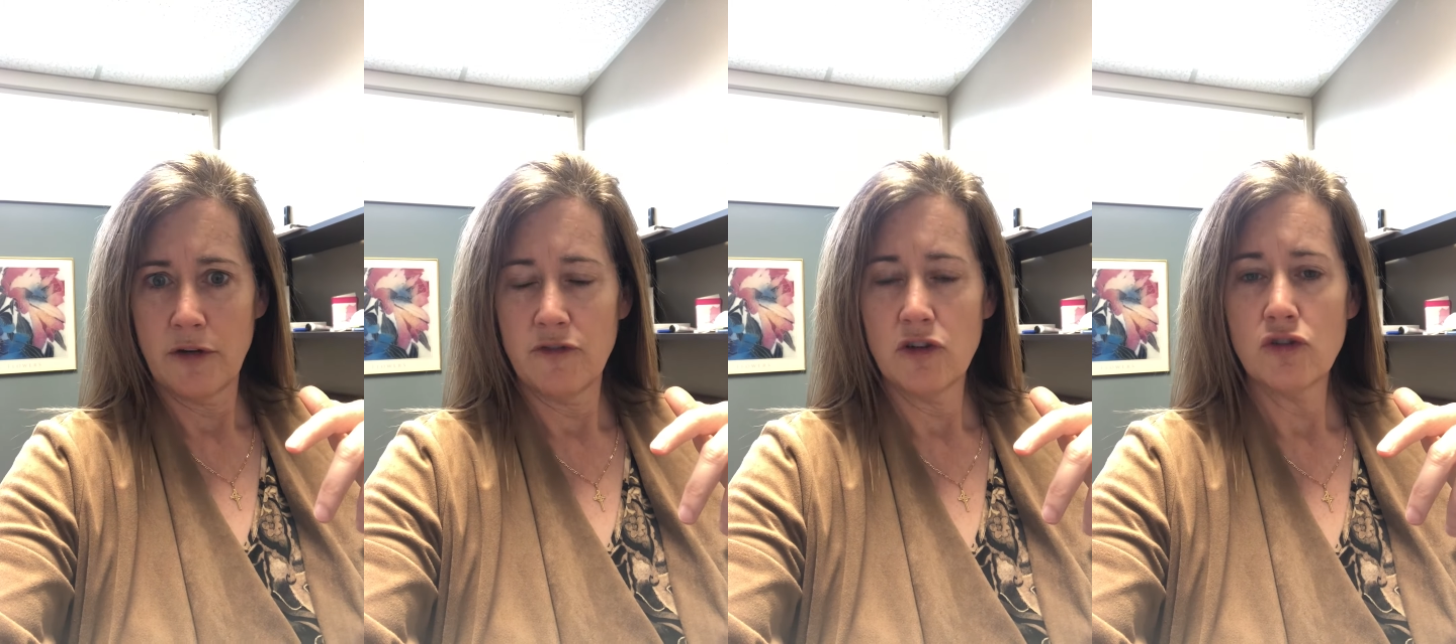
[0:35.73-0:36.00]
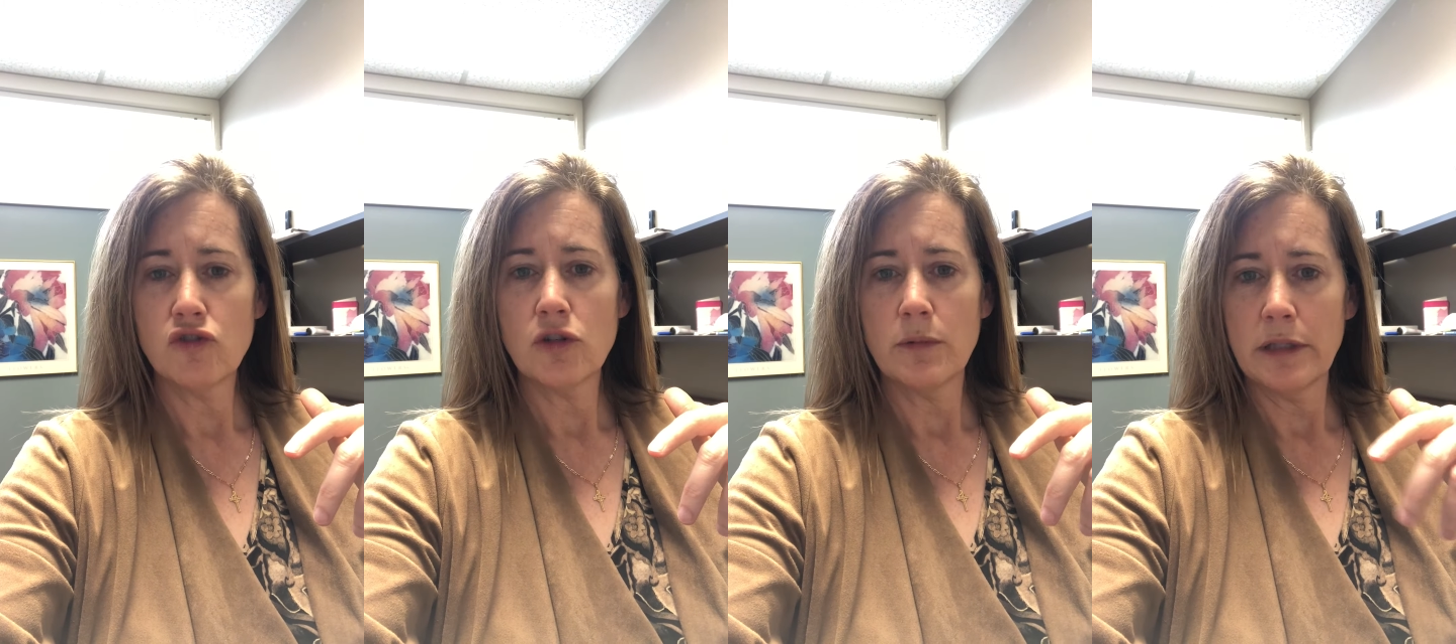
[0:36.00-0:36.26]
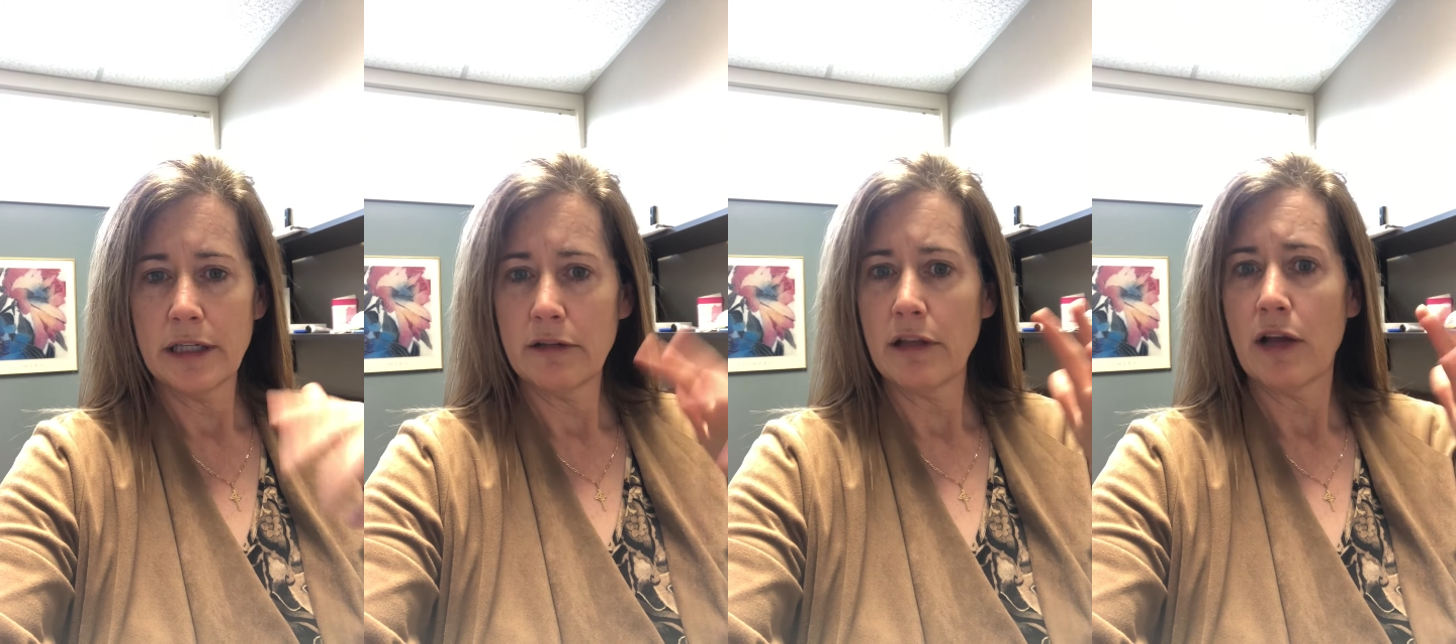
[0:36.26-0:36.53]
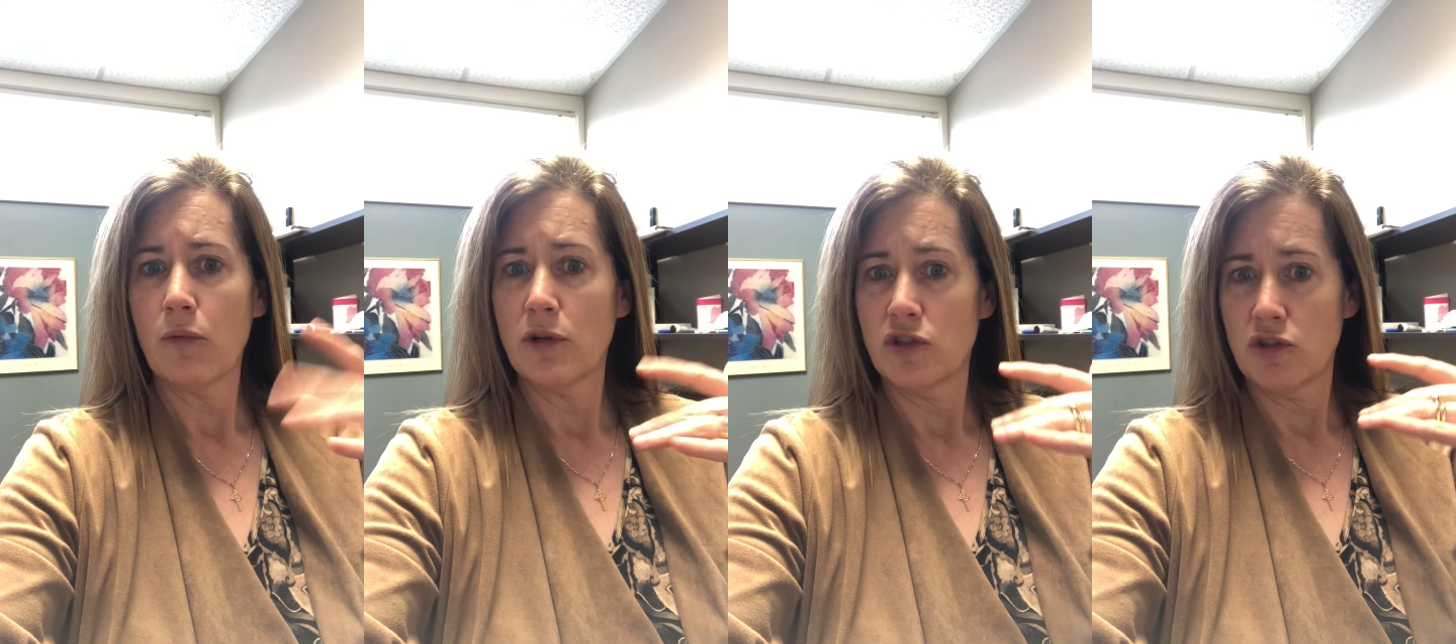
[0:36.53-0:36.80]
you're dribbling
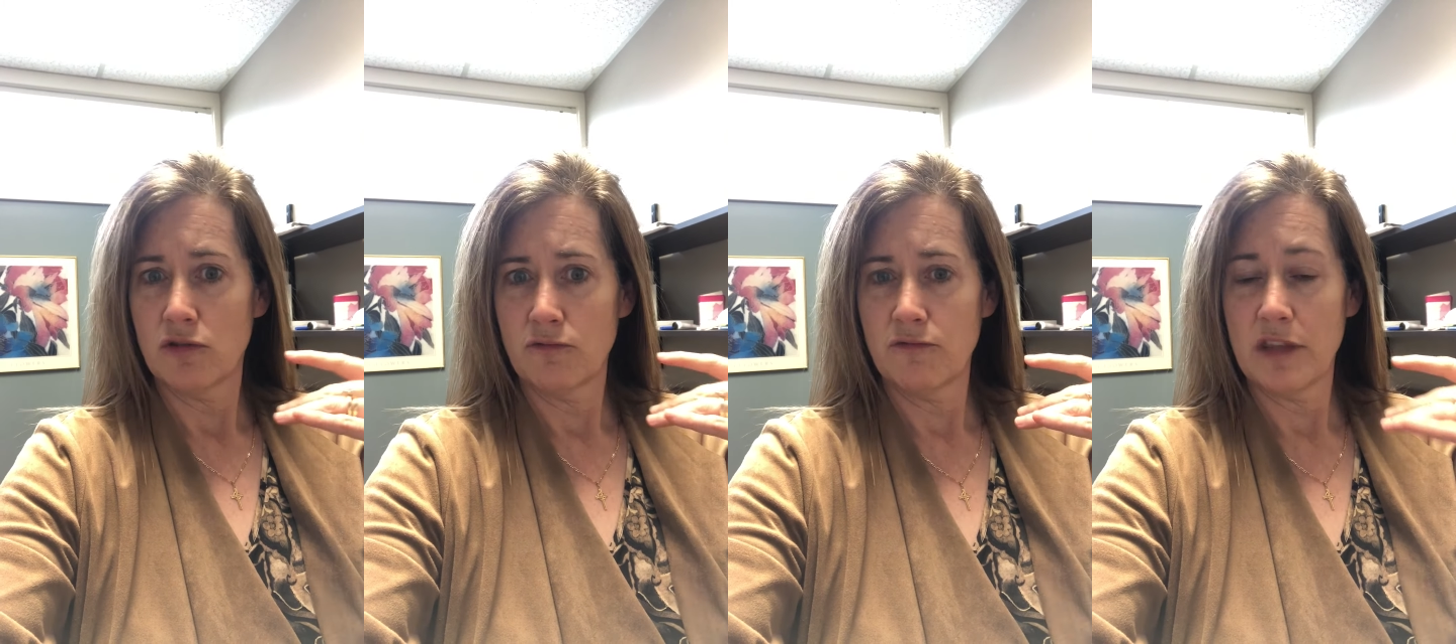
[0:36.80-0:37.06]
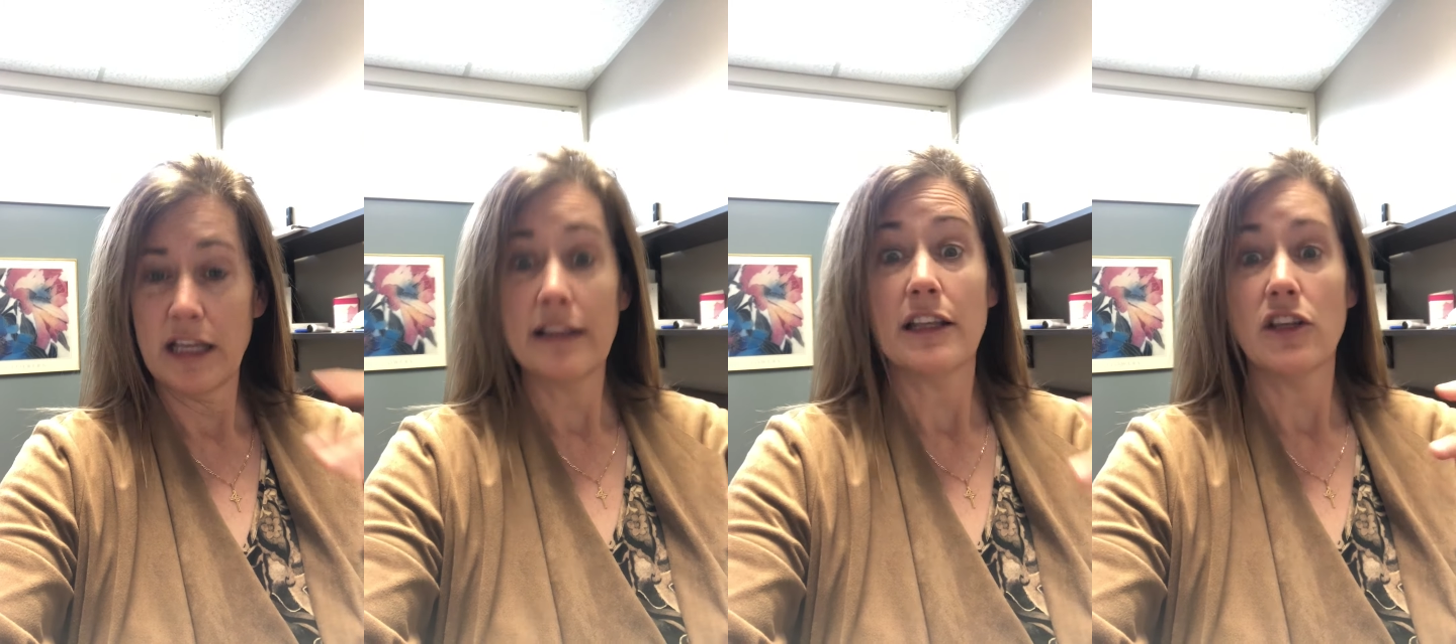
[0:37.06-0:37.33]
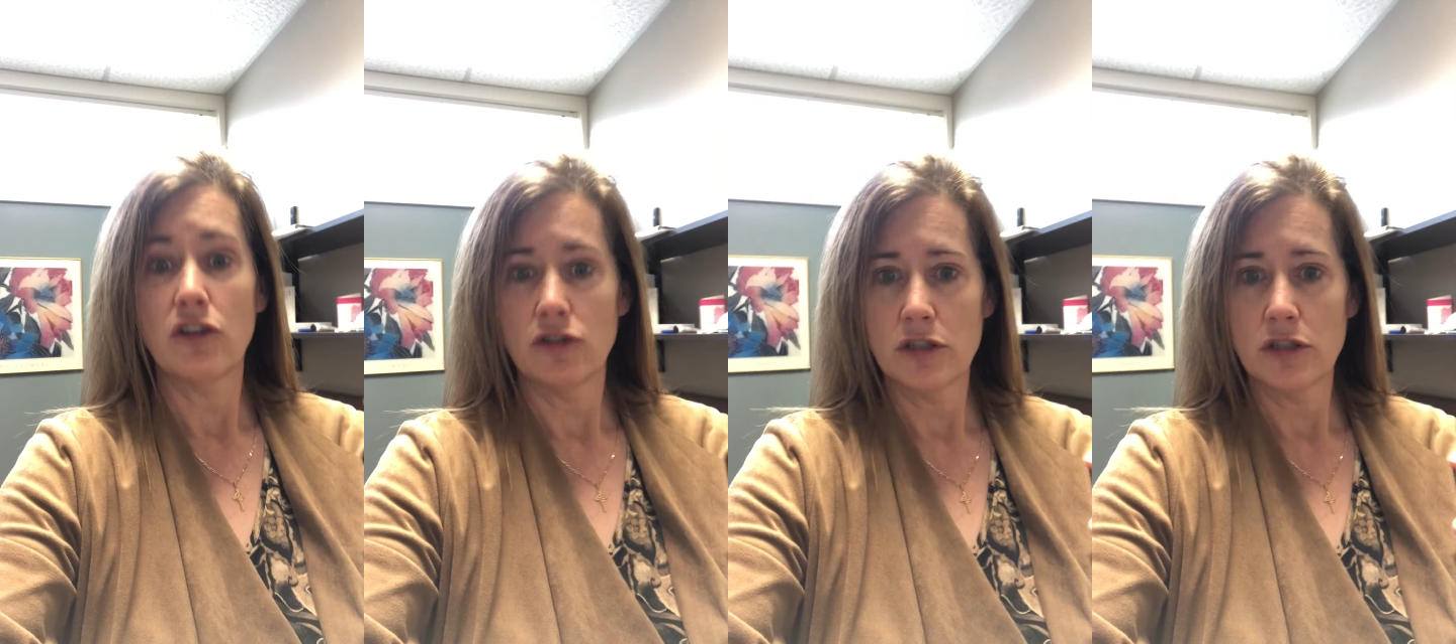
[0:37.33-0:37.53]
like once you think that you're